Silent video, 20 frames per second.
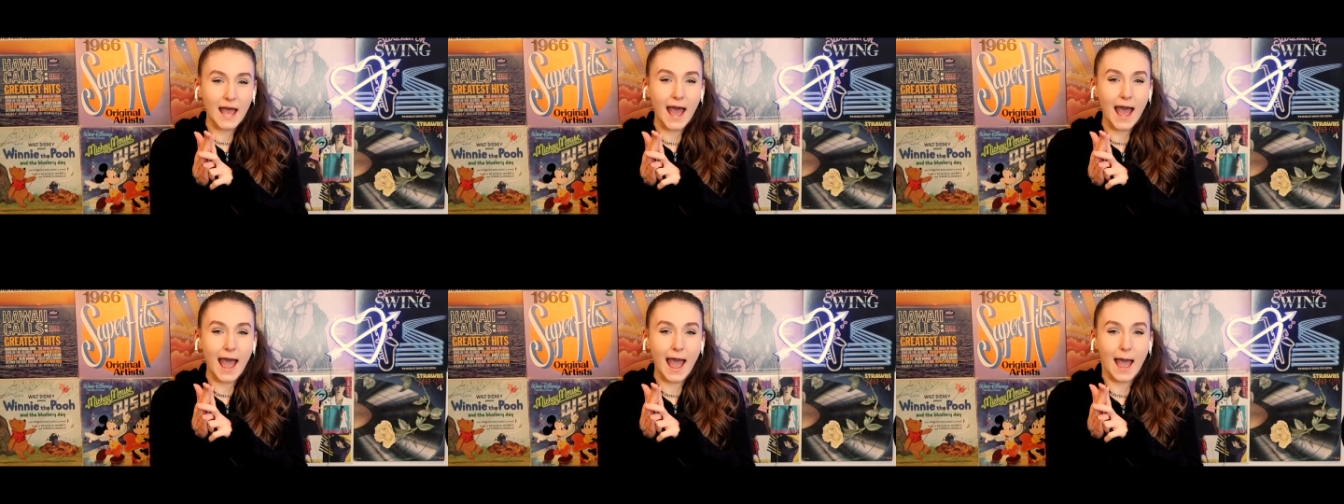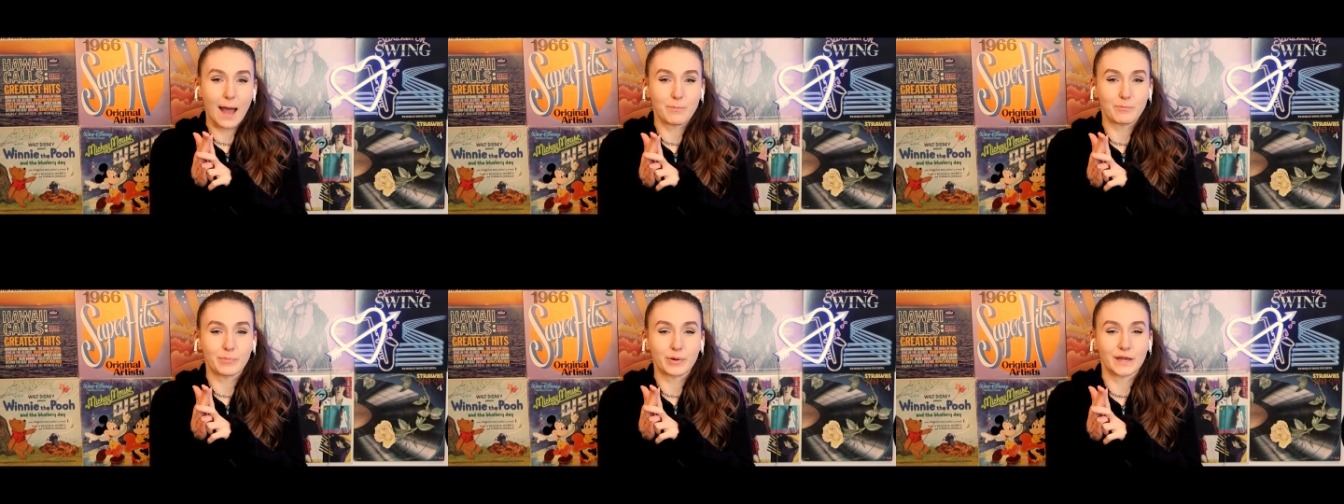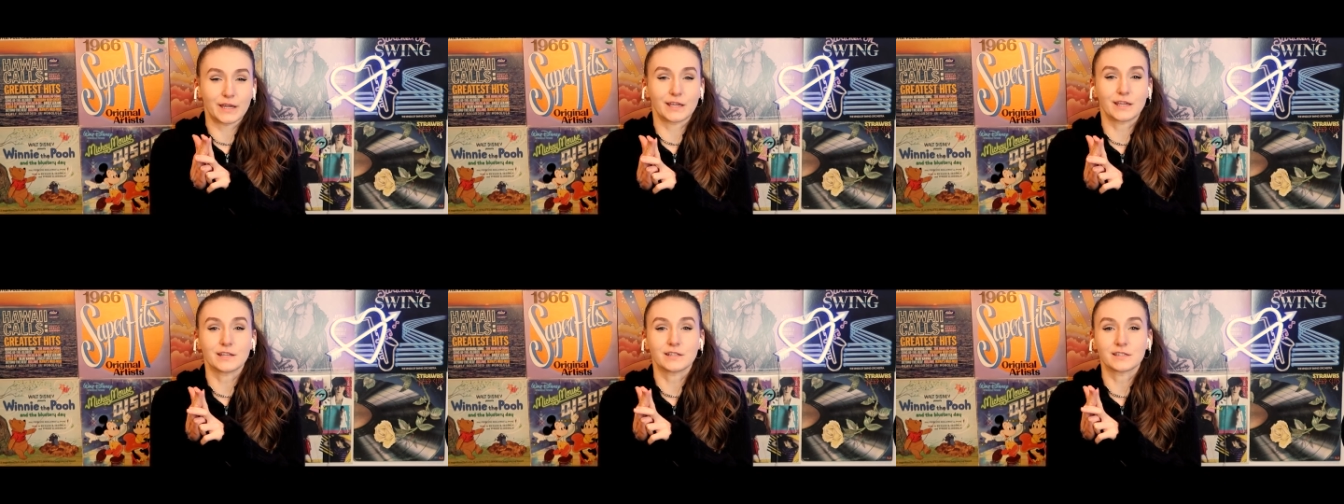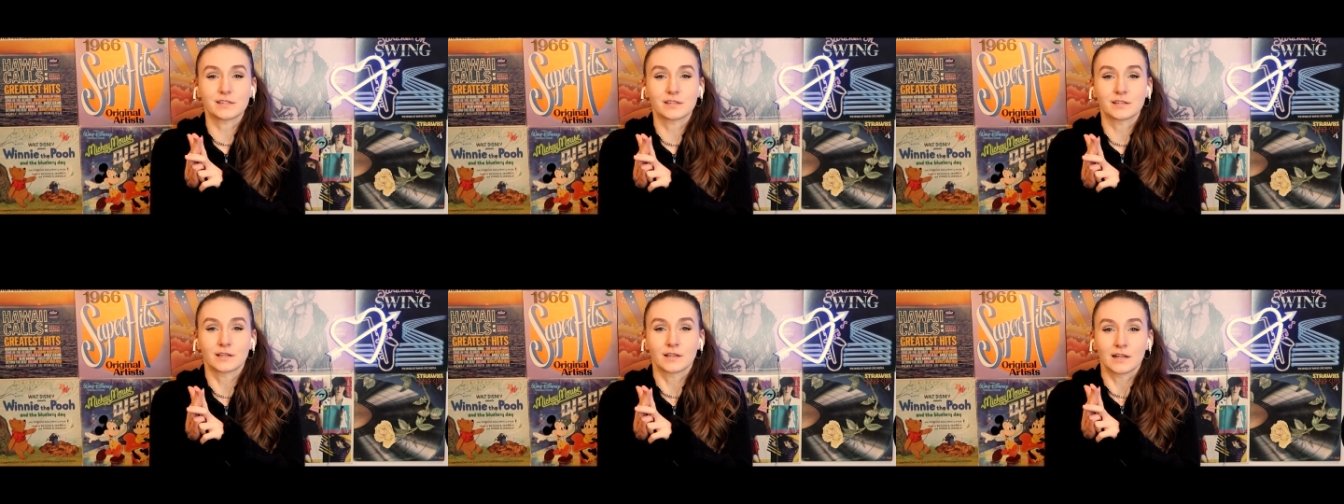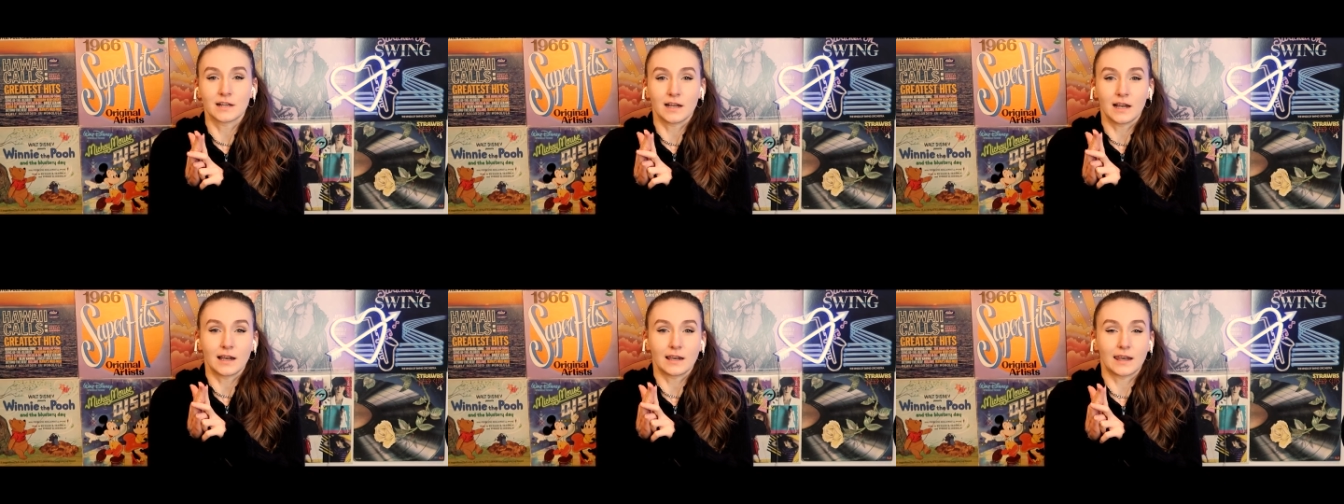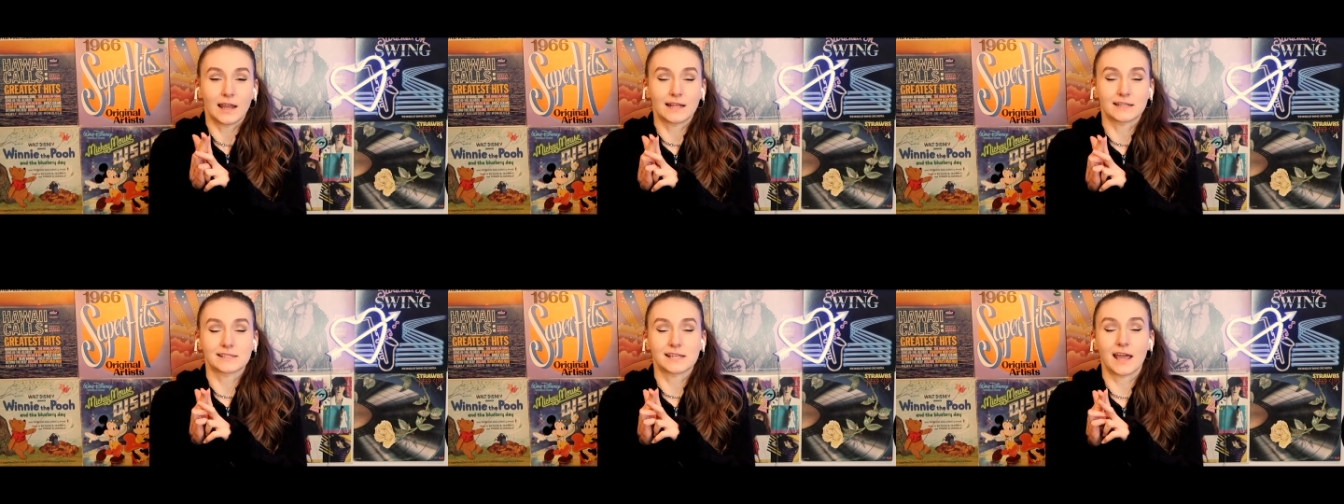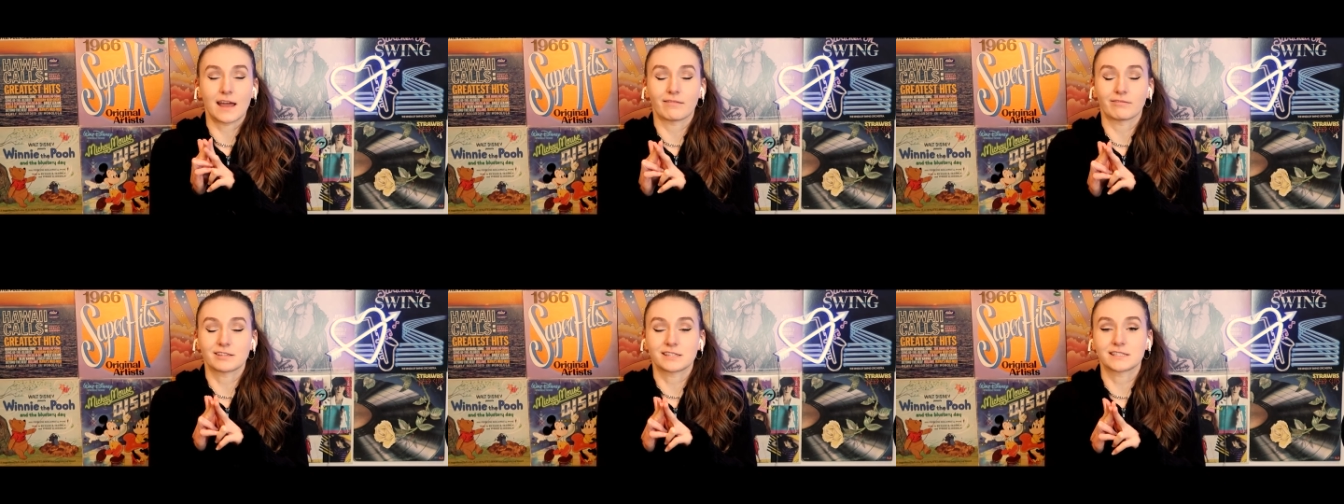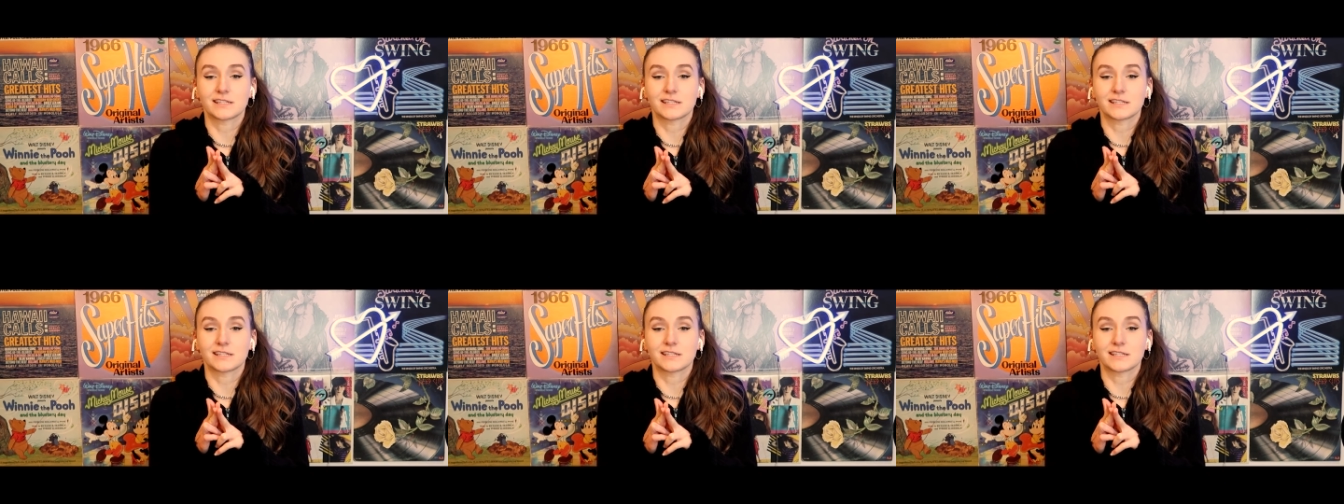Die, Pete. Let's have a